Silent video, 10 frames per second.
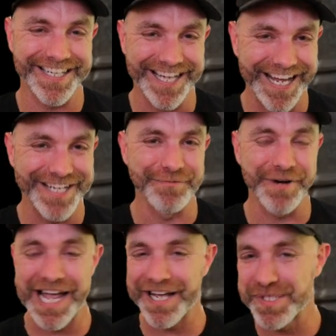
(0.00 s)
Again,
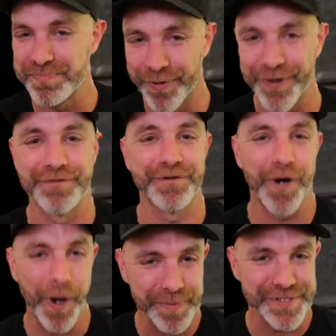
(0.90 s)
we are spoiled
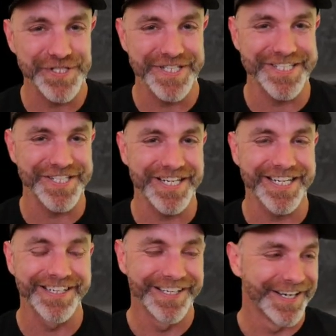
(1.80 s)
for options this
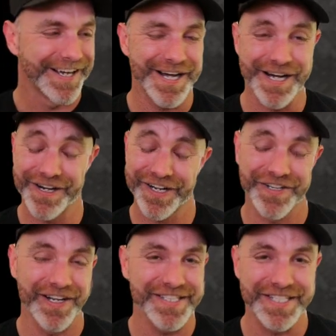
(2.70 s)
year. I
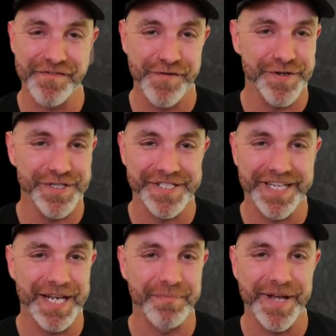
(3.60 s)
can only say the future is
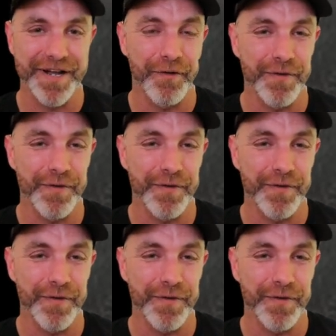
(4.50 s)
getting better